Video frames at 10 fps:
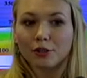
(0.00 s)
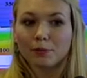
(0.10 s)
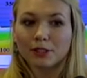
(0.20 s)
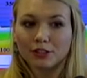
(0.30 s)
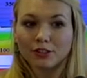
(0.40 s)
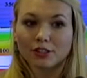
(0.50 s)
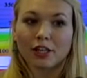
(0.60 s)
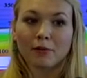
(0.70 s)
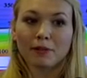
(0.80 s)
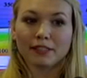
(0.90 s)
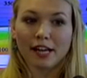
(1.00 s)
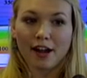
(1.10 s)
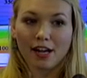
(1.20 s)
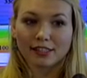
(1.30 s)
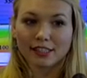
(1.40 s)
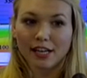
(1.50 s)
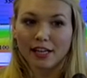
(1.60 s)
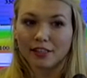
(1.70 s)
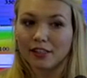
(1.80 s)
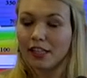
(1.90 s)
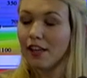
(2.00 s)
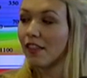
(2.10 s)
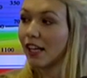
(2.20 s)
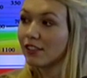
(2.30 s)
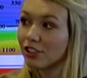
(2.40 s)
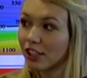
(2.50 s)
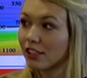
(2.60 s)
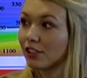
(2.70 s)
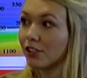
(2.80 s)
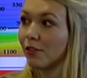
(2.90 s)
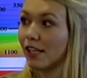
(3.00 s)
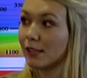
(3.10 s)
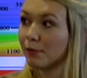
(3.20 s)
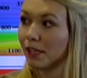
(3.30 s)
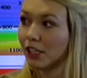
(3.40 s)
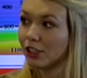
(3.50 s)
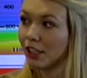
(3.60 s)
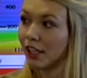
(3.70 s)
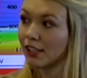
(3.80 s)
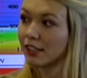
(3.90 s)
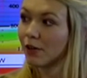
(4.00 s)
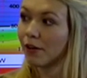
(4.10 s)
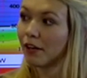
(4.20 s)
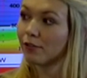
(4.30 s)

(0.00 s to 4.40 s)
you produce carbon dioxide. That's just through respiration. And so whenever